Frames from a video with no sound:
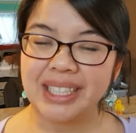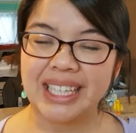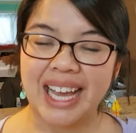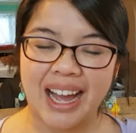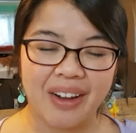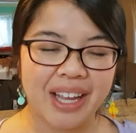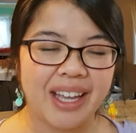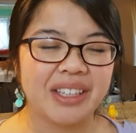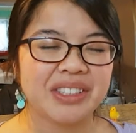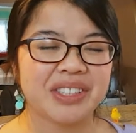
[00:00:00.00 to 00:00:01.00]
Yeah,
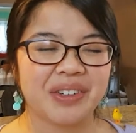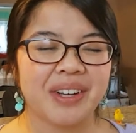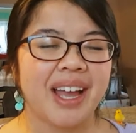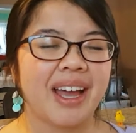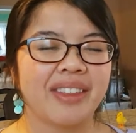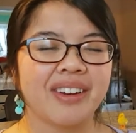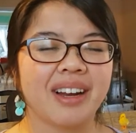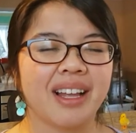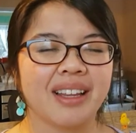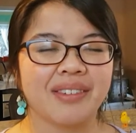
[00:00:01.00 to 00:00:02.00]
okay, so
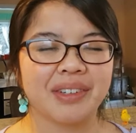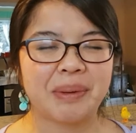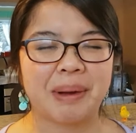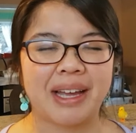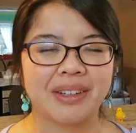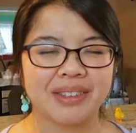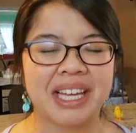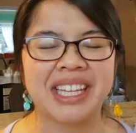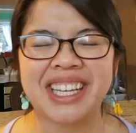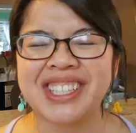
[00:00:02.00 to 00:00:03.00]
Heather, I love you, but I don't
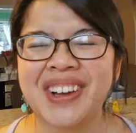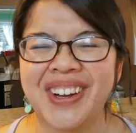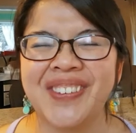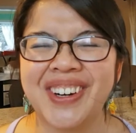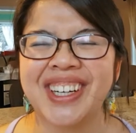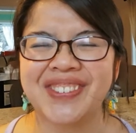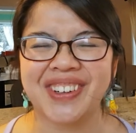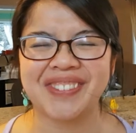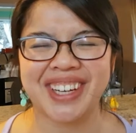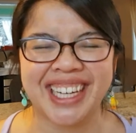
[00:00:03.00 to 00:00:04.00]
think this one worked
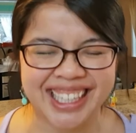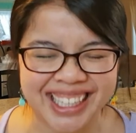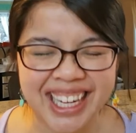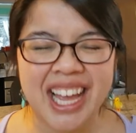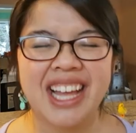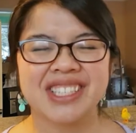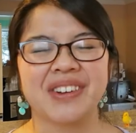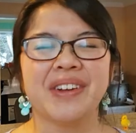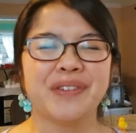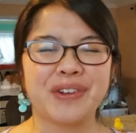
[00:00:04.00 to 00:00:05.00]
for me.
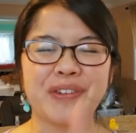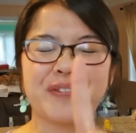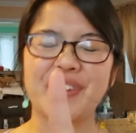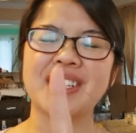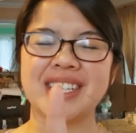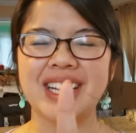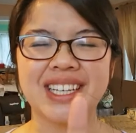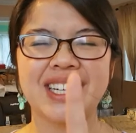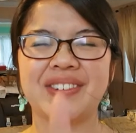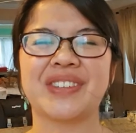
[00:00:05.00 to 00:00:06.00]
So for the first
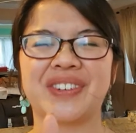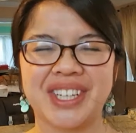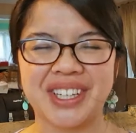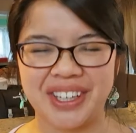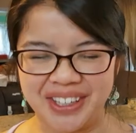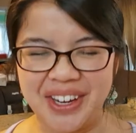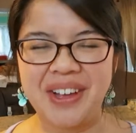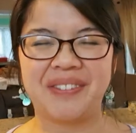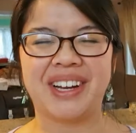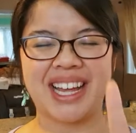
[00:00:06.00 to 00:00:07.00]
onion, it was pretty good,
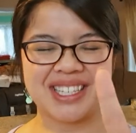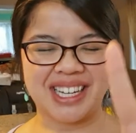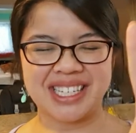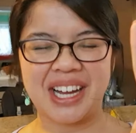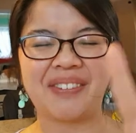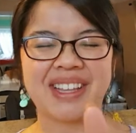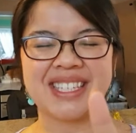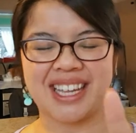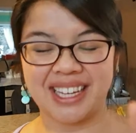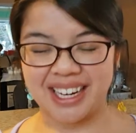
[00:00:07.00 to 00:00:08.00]
but as you can tell by
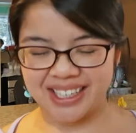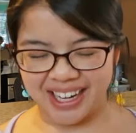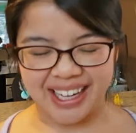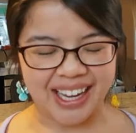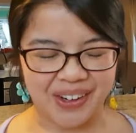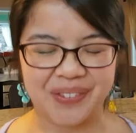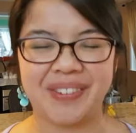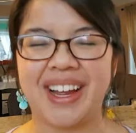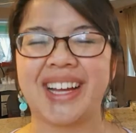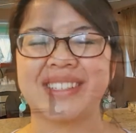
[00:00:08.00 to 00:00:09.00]
the second onion, I can't
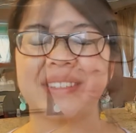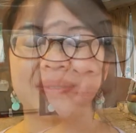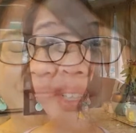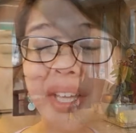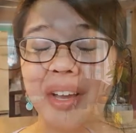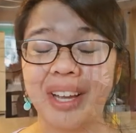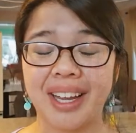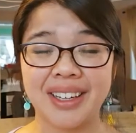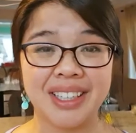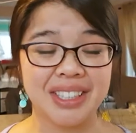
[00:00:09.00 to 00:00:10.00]
open my eyes.
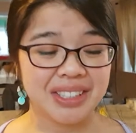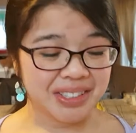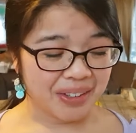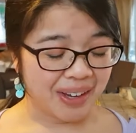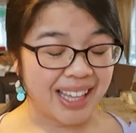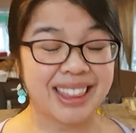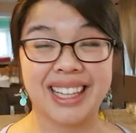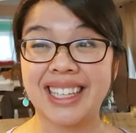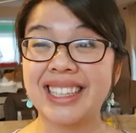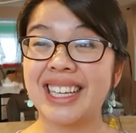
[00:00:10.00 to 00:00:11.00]
Okay, so I
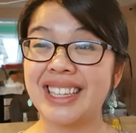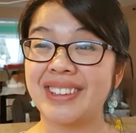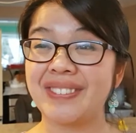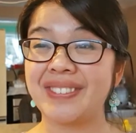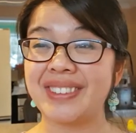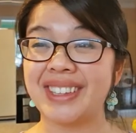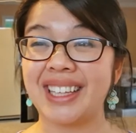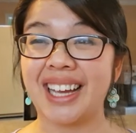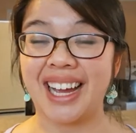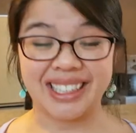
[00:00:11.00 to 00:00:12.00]
think that
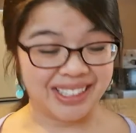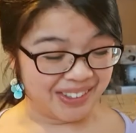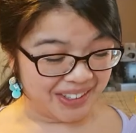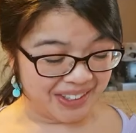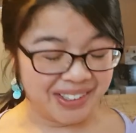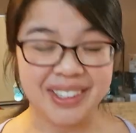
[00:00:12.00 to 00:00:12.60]
the onion